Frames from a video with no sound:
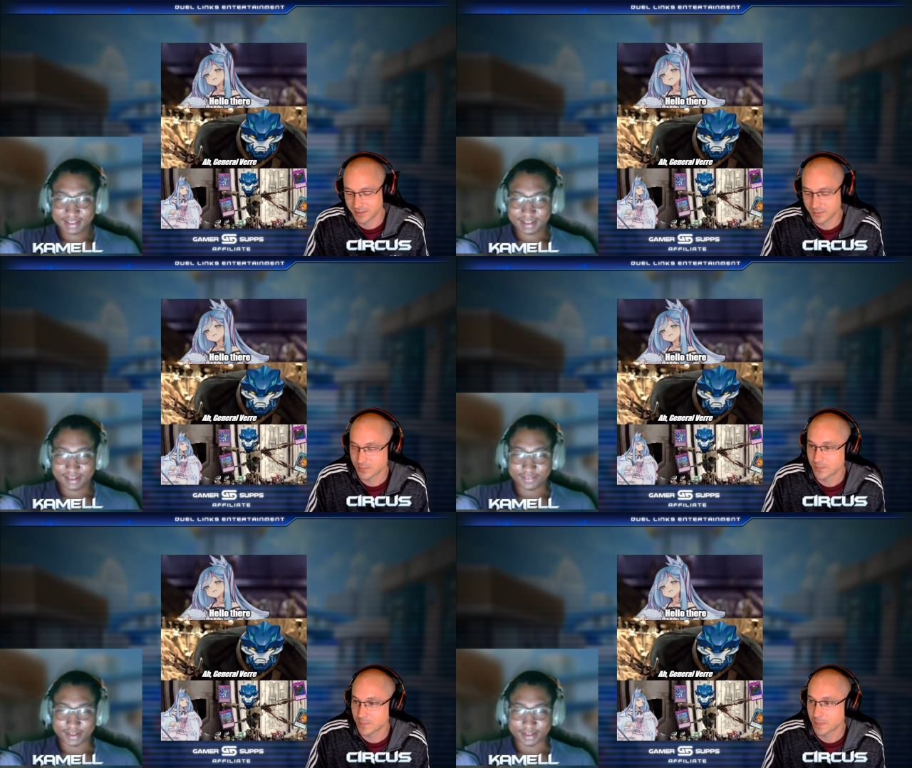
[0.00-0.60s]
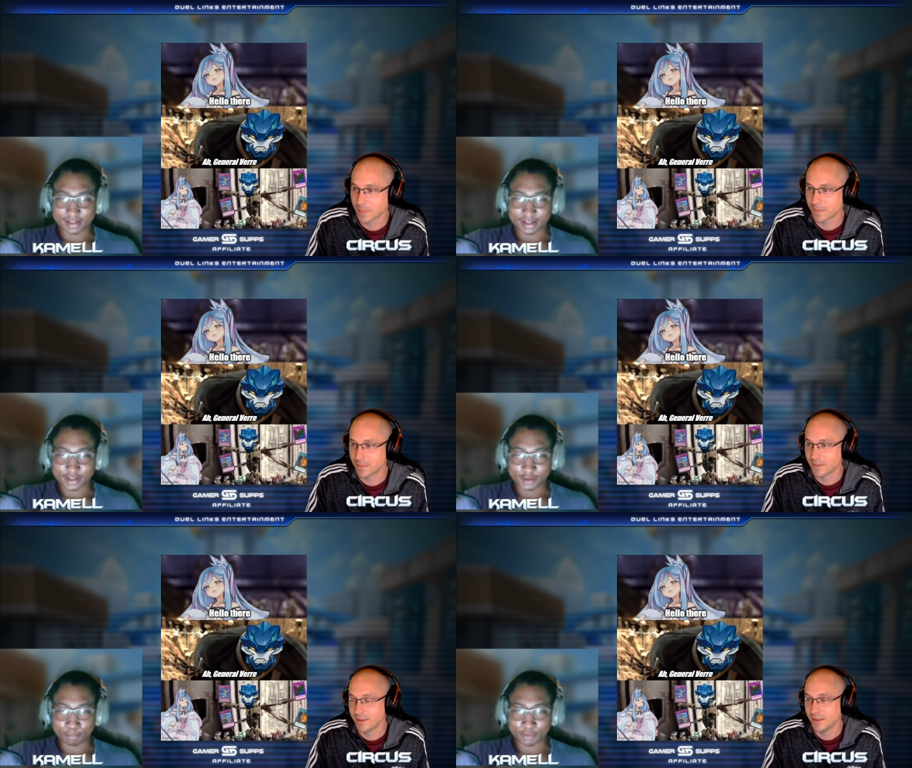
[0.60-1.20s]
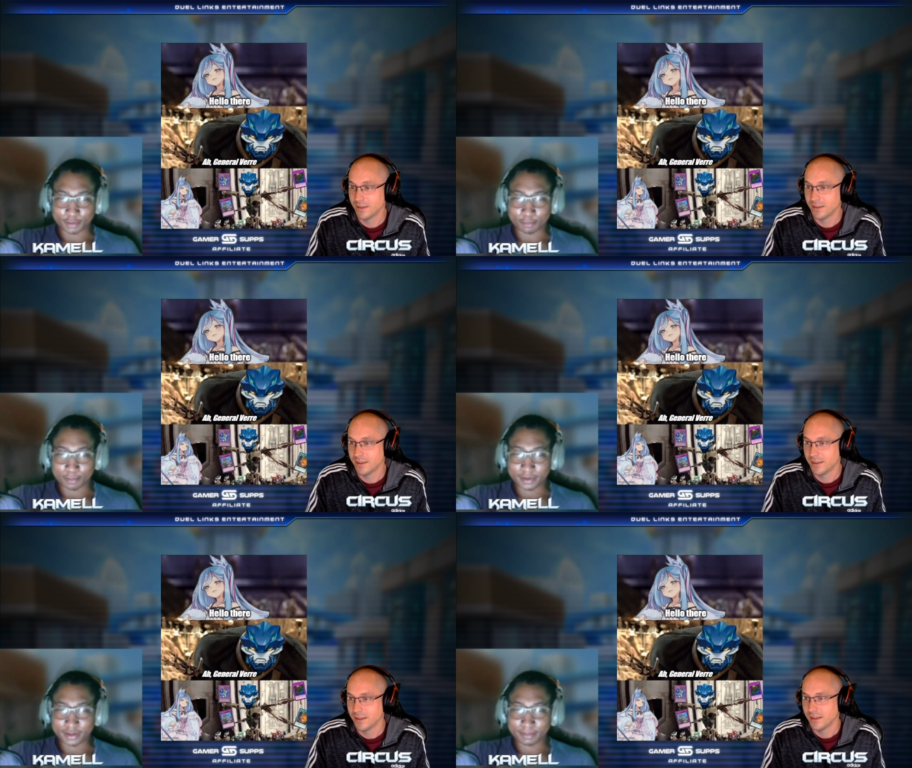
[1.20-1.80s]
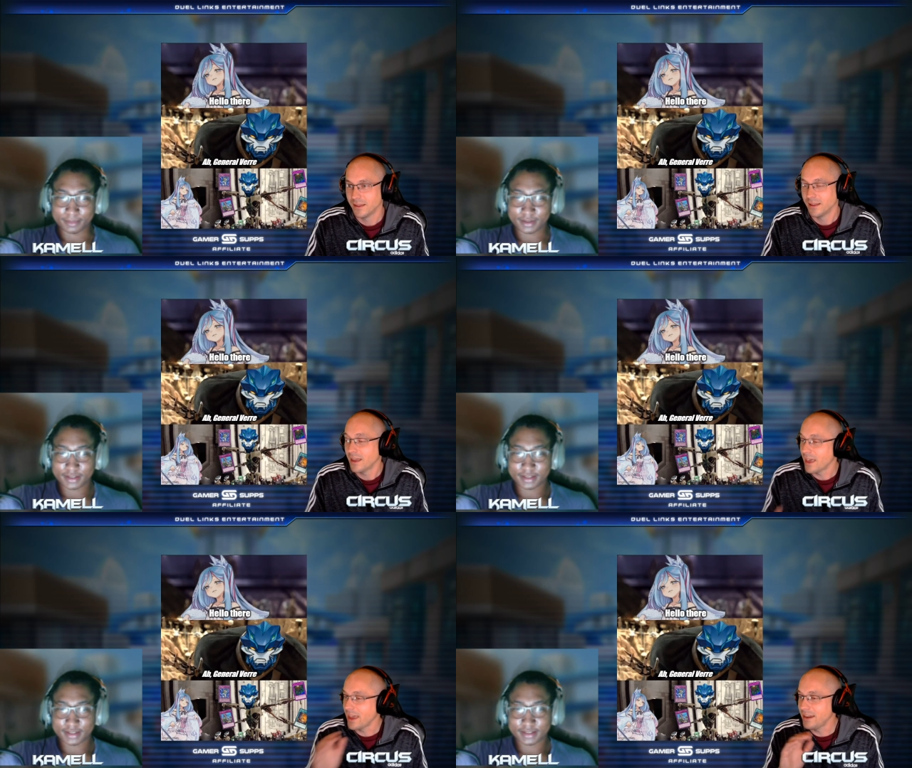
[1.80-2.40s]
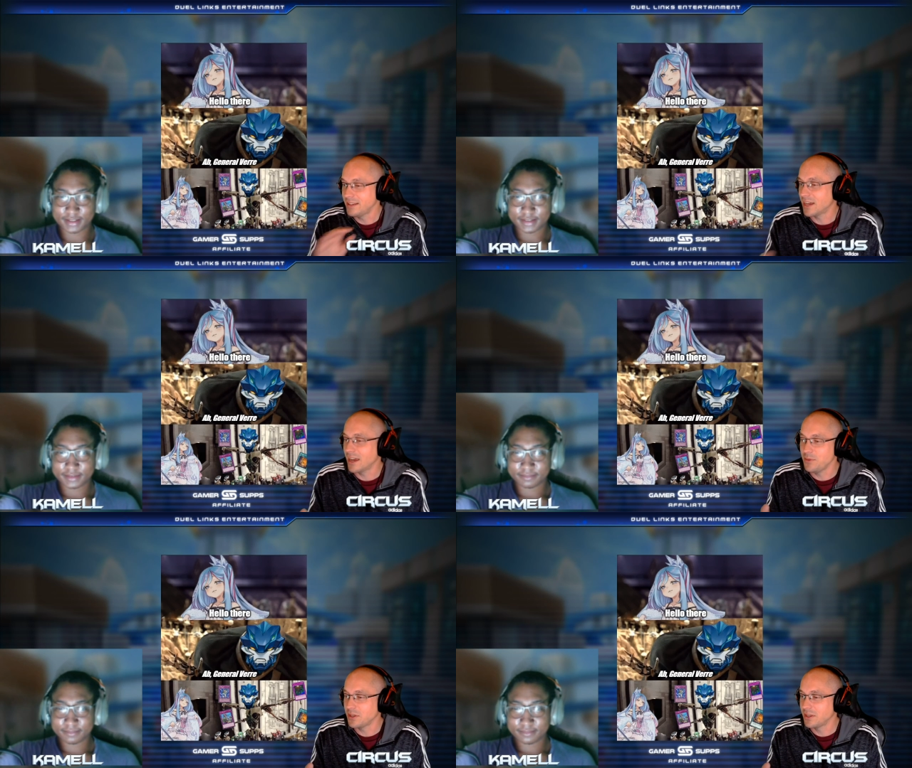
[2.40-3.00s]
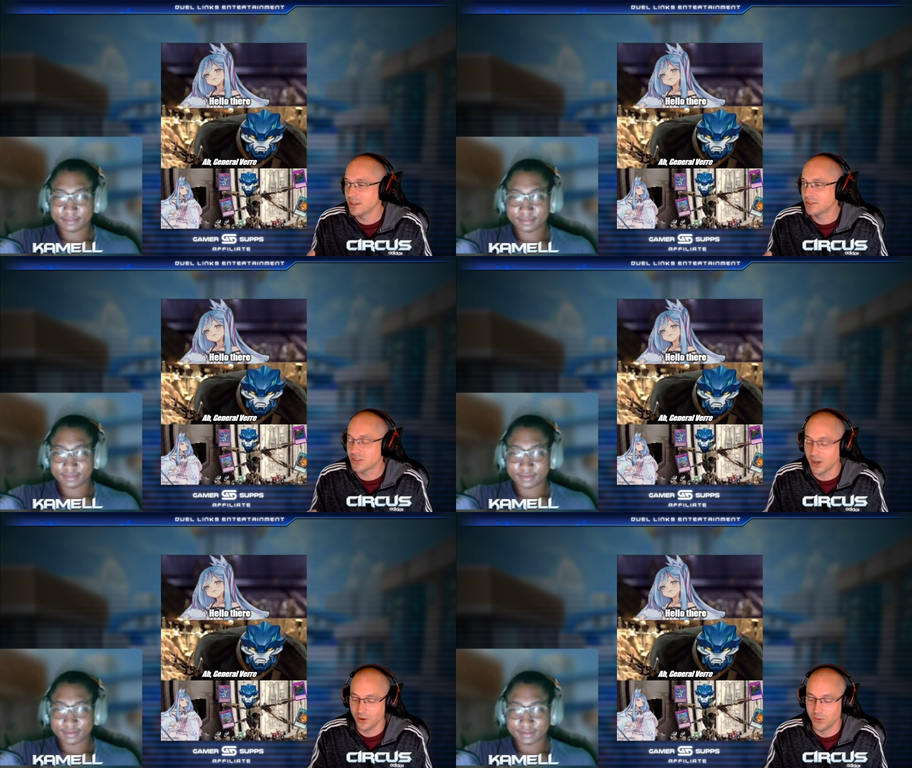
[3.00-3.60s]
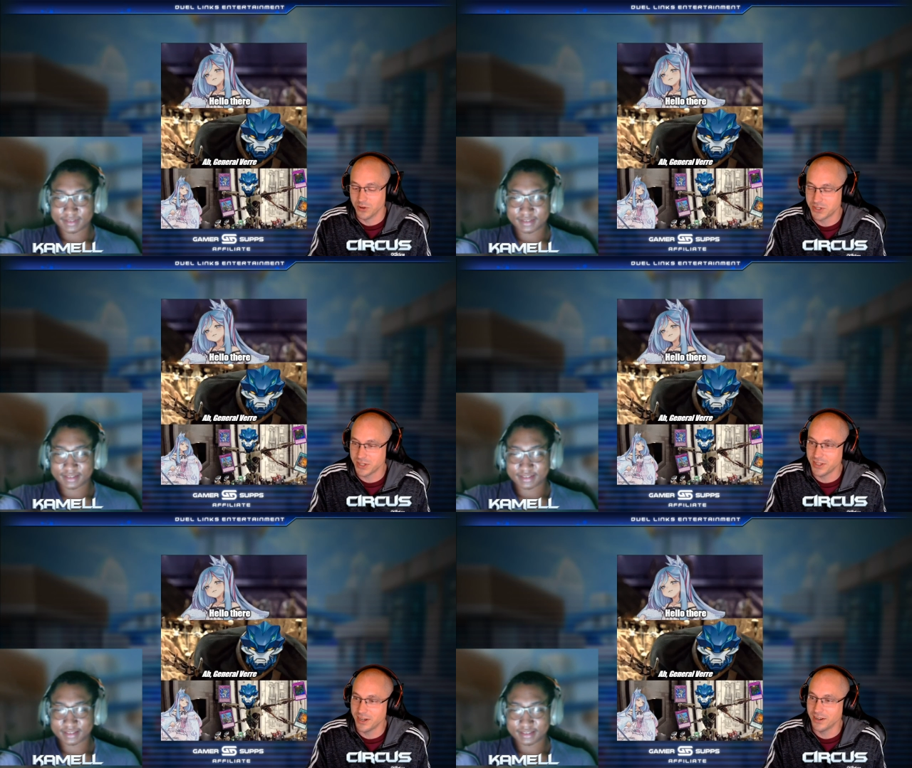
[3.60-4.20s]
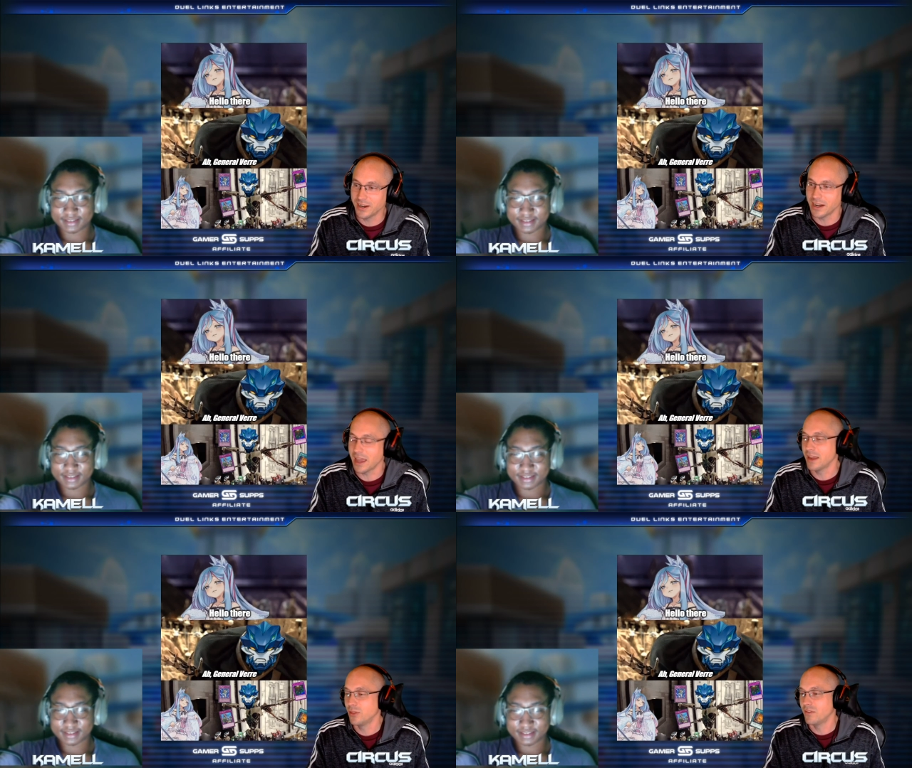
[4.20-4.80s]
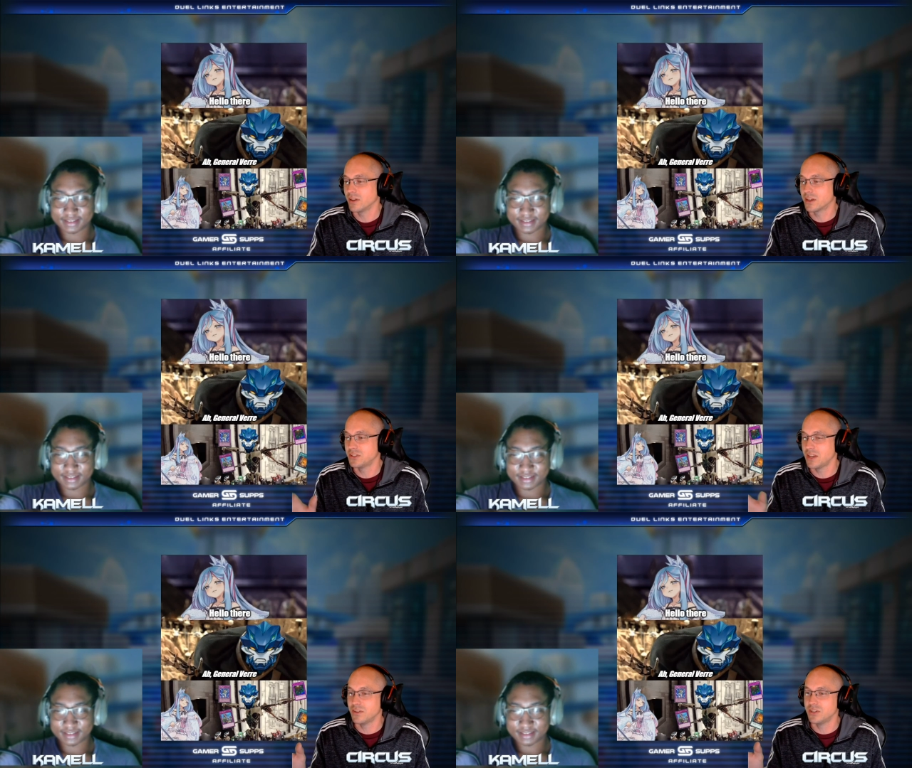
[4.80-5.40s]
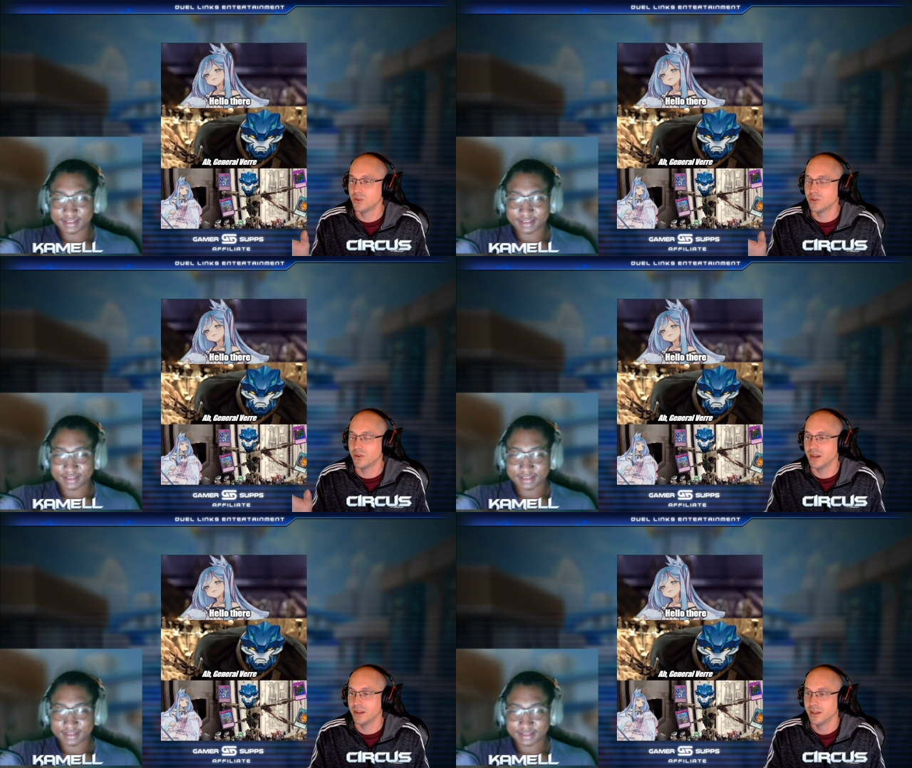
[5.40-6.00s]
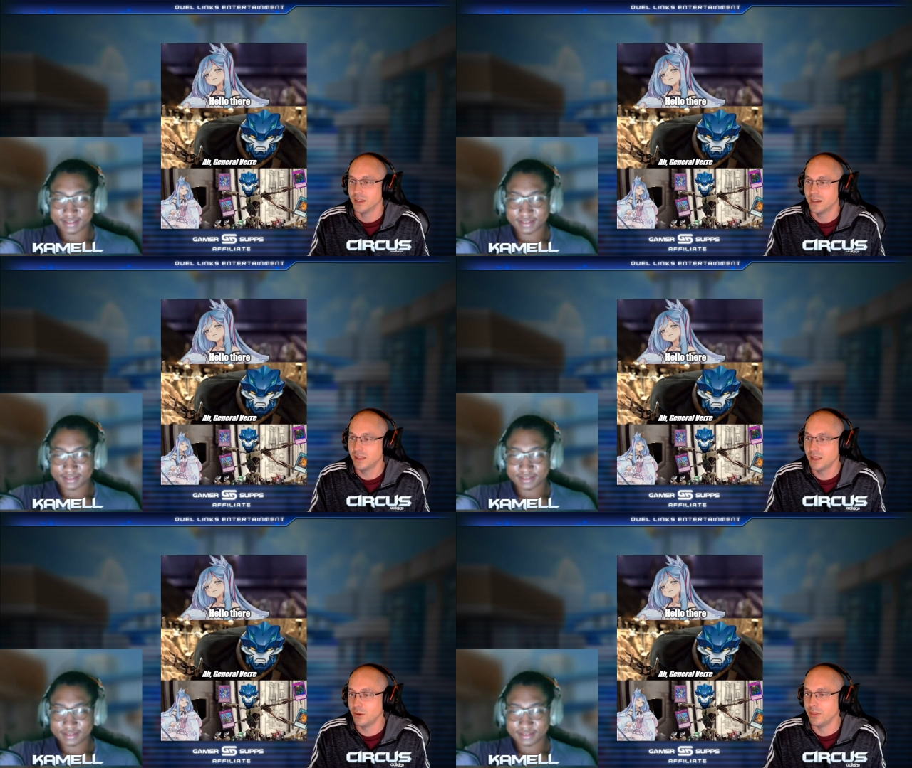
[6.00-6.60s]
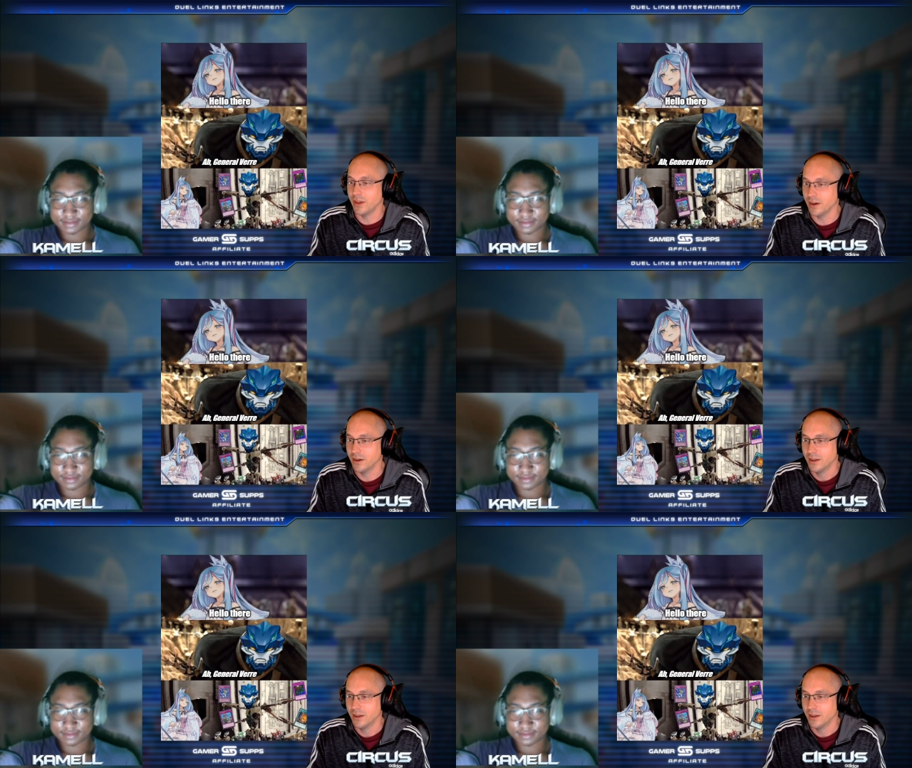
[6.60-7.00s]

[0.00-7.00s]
Speaker 1: Oh my gosh, another prequel
Speaker 2: meme. Anytime you can get Star Wars in there, I love it because they even do it right. Hello there.